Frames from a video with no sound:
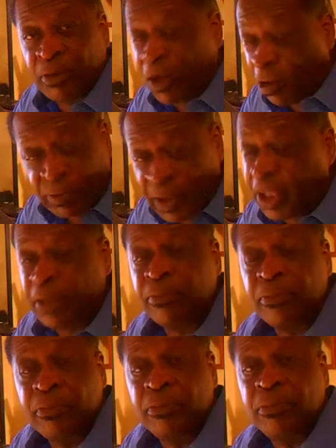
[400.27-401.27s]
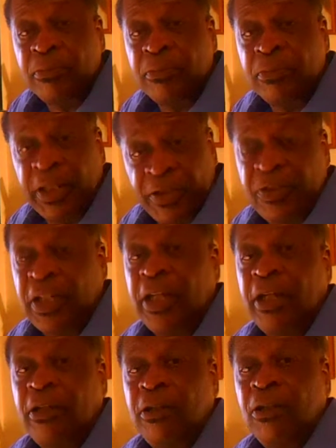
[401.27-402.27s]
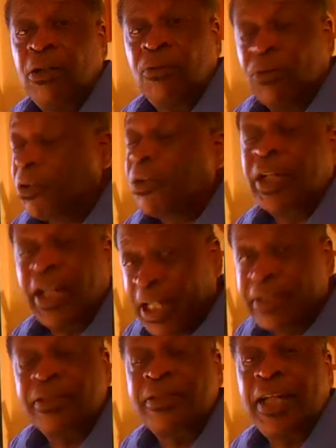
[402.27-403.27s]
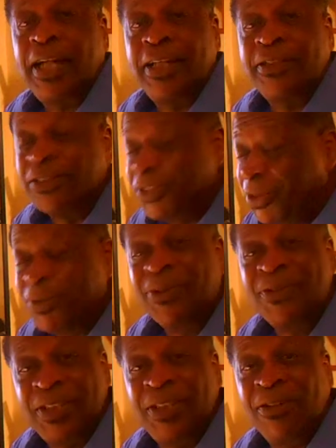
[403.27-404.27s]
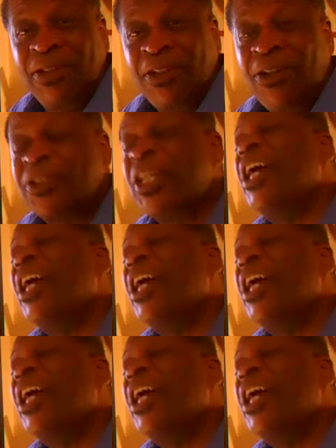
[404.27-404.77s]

called me up and said, we're going to exercise the due on sale clause.